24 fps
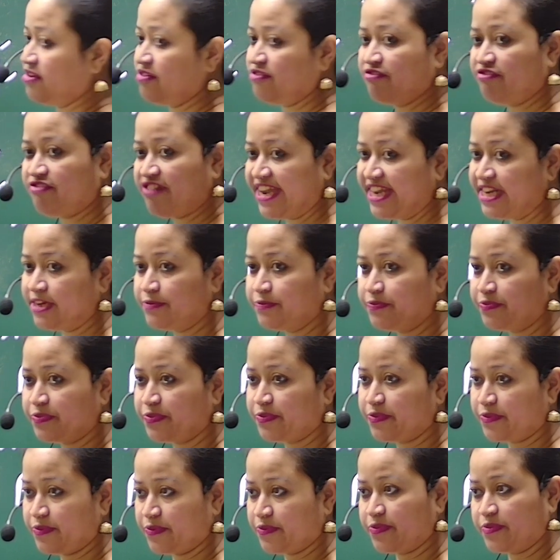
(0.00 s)
Fine?
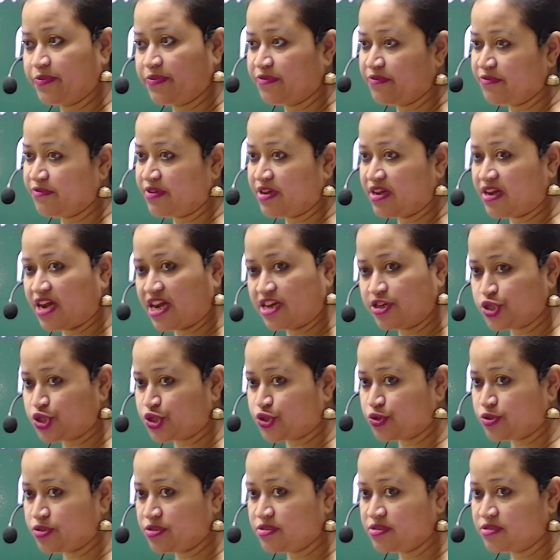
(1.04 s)

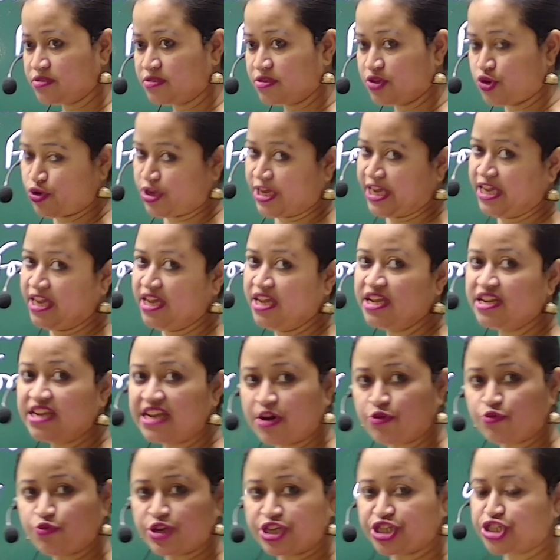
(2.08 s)
Understood? Okay. Now
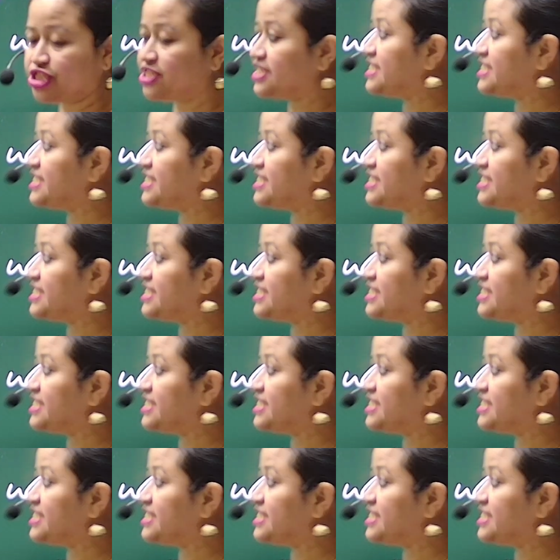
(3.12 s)
question